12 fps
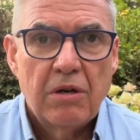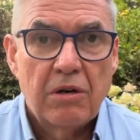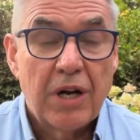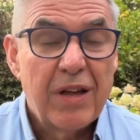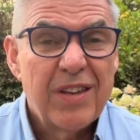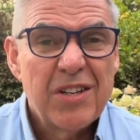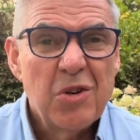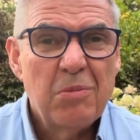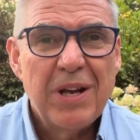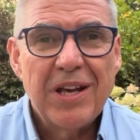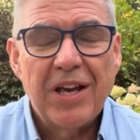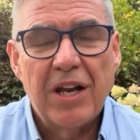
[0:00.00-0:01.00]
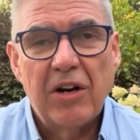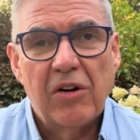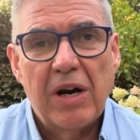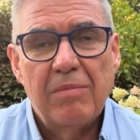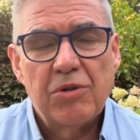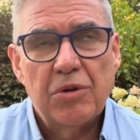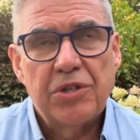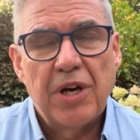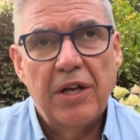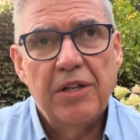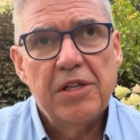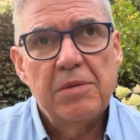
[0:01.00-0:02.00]
Okay, that's normally in kilograms or
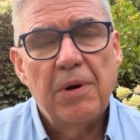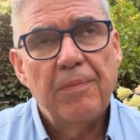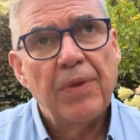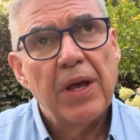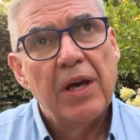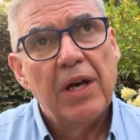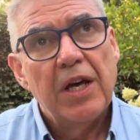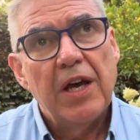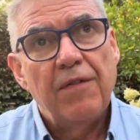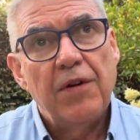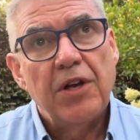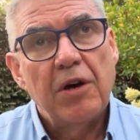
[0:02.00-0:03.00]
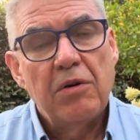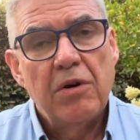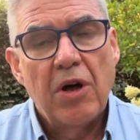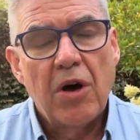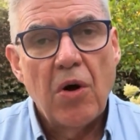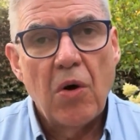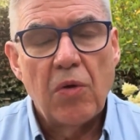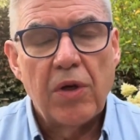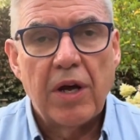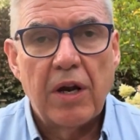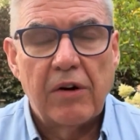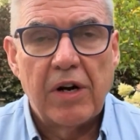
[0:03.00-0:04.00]
tons, but if you don't know
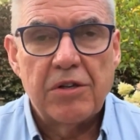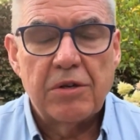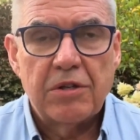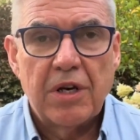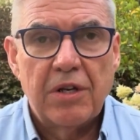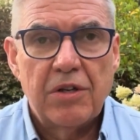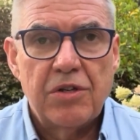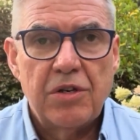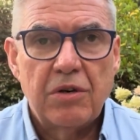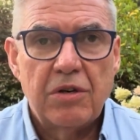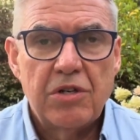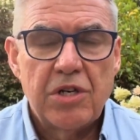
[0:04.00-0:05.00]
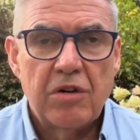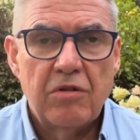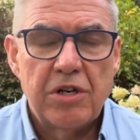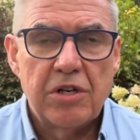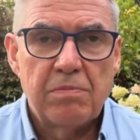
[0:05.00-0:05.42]
the kilograms or tons, you can generally